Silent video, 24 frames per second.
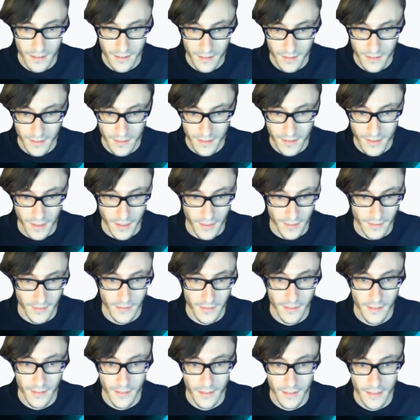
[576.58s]
So
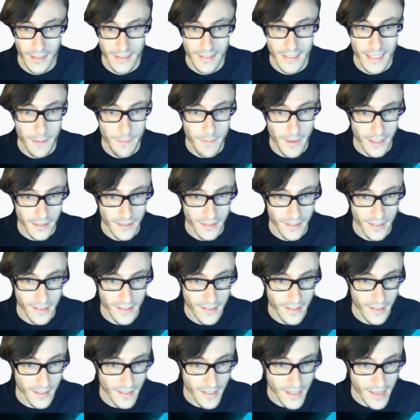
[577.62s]
let's get back to the
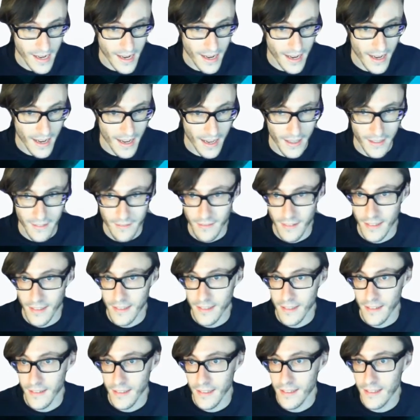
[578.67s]
study at hand, right?
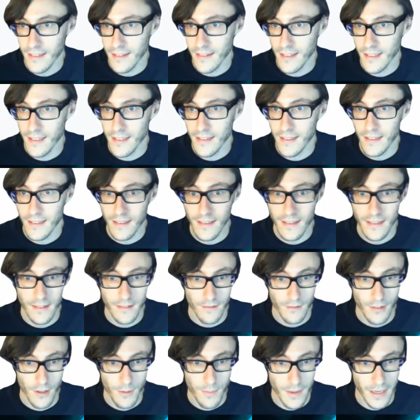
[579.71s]
So this
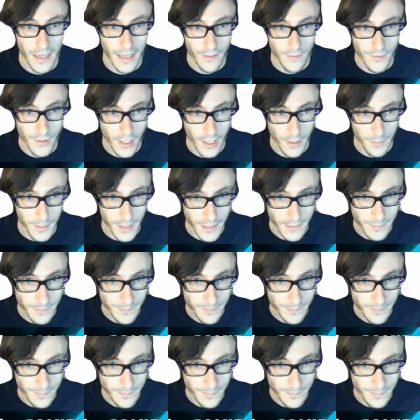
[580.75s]
group out of Germany.